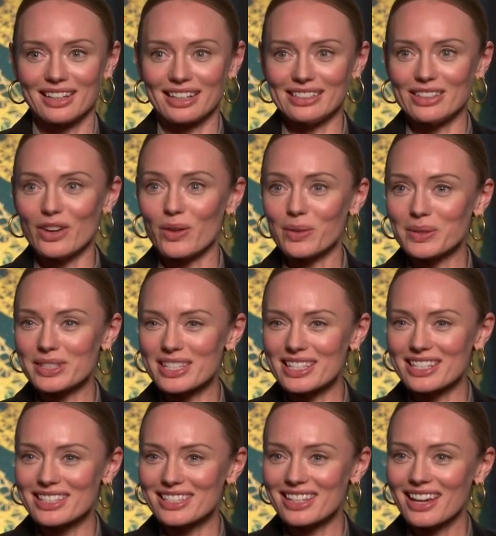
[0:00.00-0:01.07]
I know. I
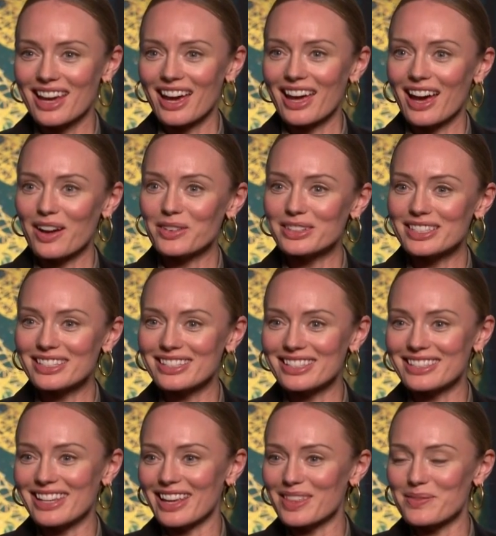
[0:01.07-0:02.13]
wanted to I wanted to
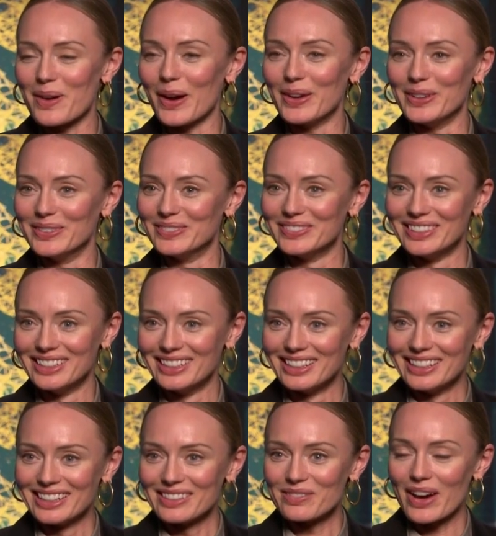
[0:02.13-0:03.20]
take them home.
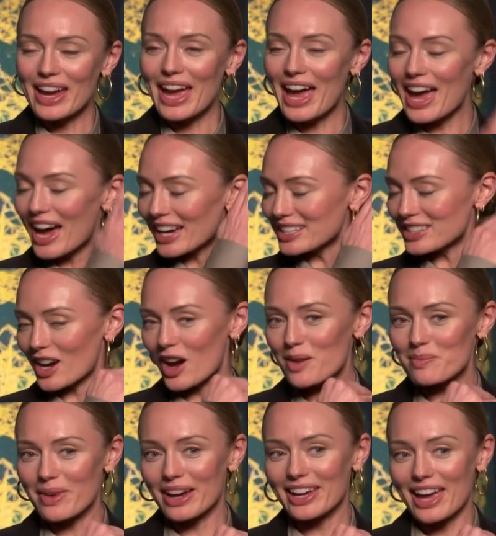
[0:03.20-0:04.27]
My hair, I'd cut
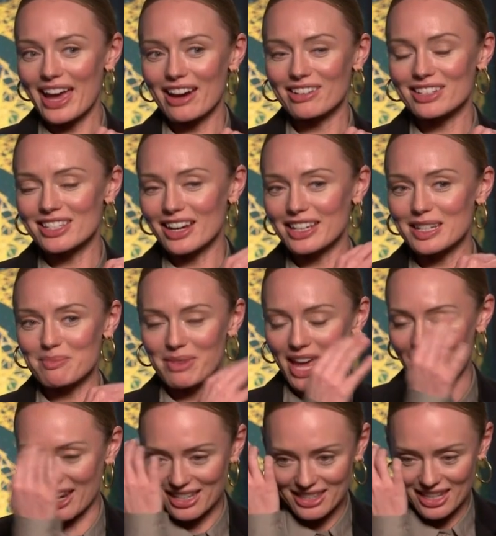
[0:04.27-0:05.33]
my hair and dyed it
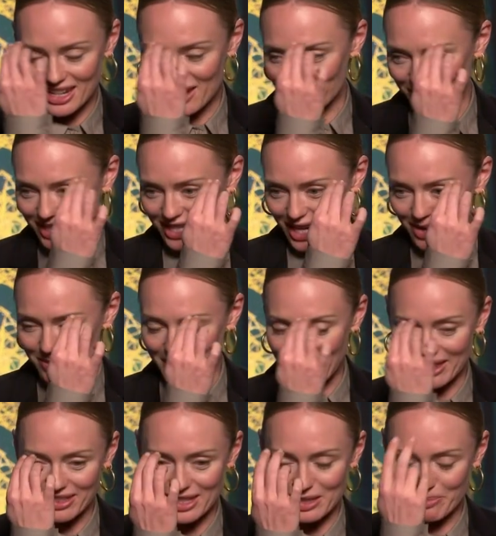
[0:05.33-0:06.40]
black and then every day we
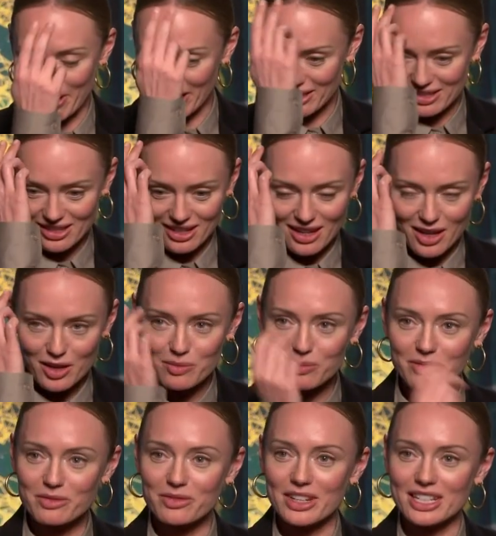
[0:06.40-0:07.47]
had these bangs
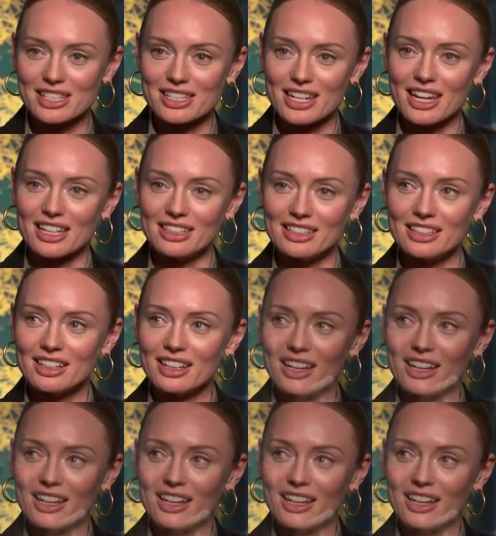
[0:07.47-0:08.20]
fixed in.